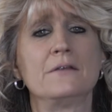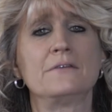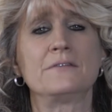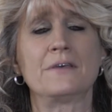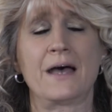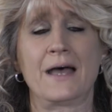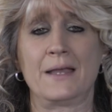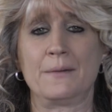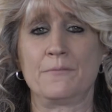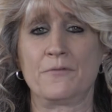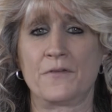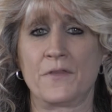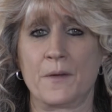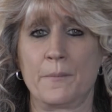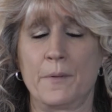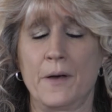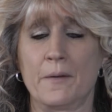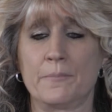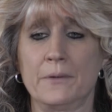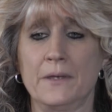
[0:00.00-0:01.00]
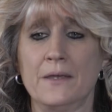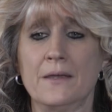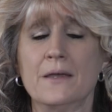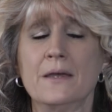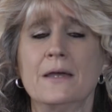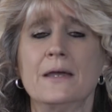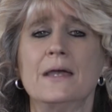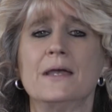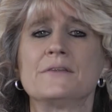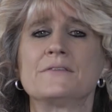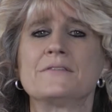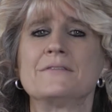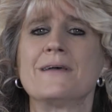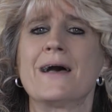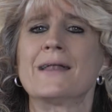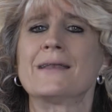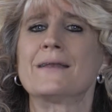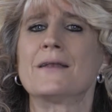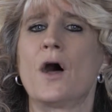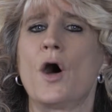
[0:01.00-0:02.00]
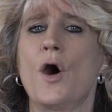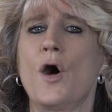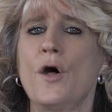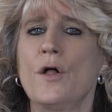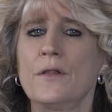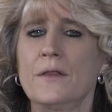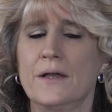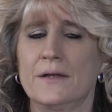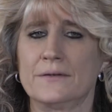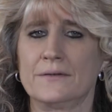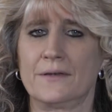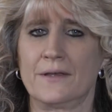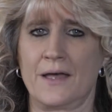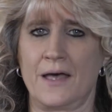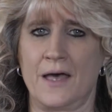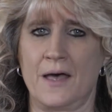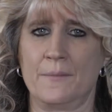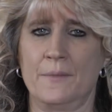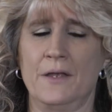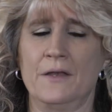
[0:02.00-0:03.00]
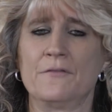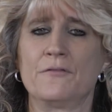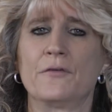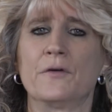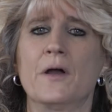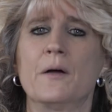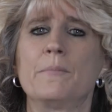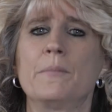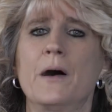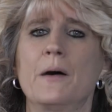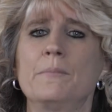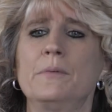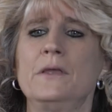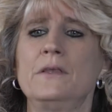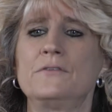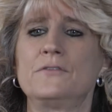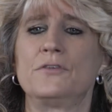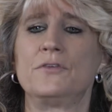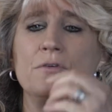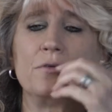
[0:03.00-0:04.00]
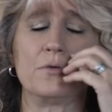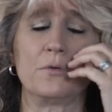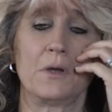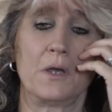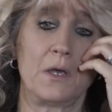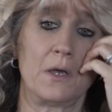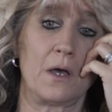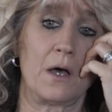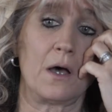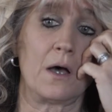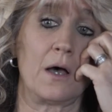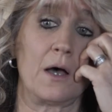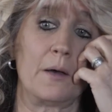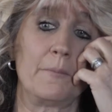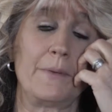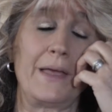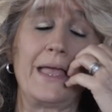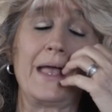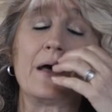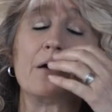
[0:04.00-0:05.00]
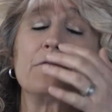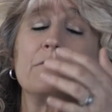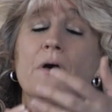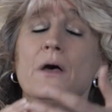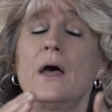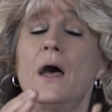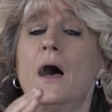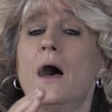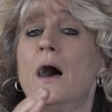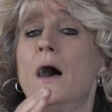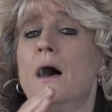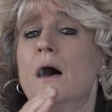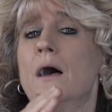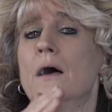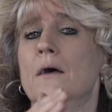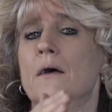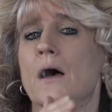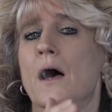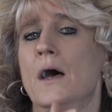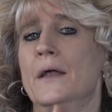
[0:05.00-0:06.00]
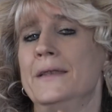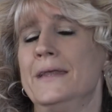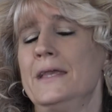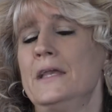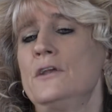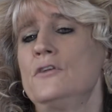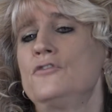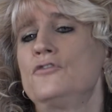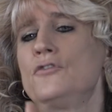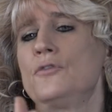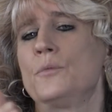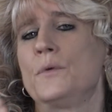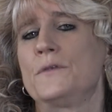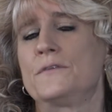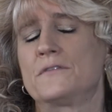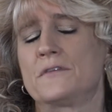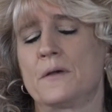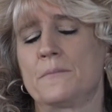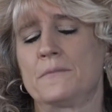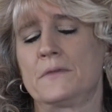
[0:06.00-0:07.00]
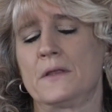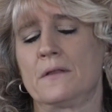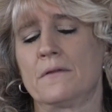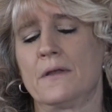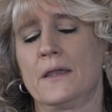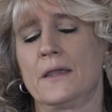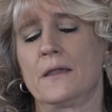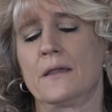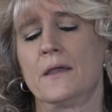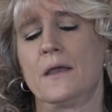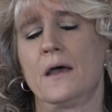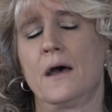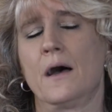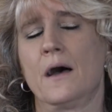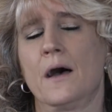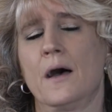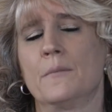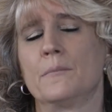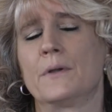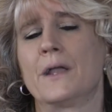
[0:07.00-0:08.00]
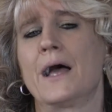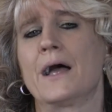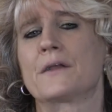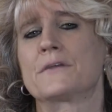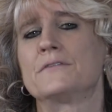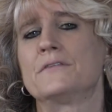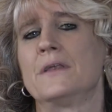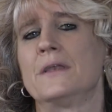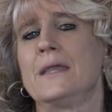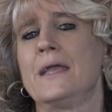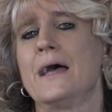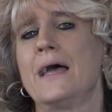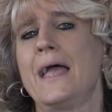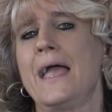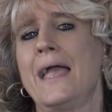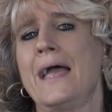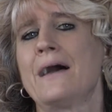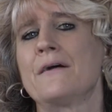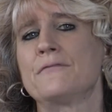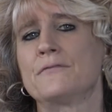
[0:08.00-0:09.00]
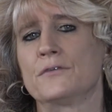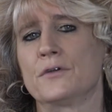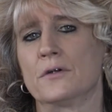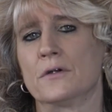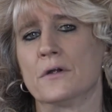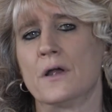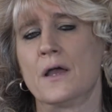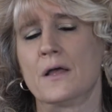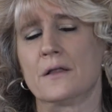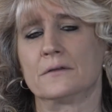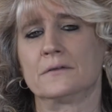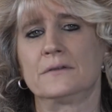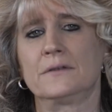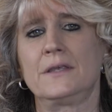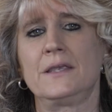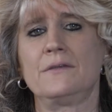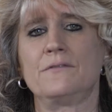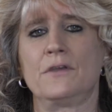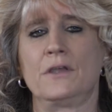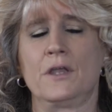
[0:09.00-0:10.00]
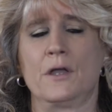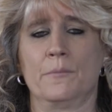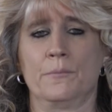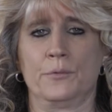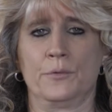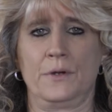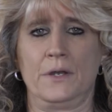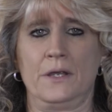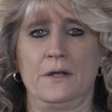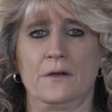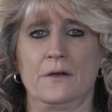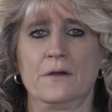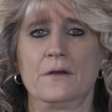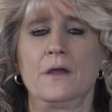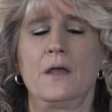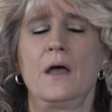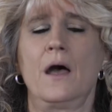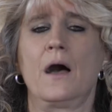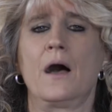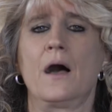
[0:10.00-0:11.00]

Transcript: time for the puppy. It's not at all uncommon for a puppy to have an issue with something like coccidia after leaving a breeder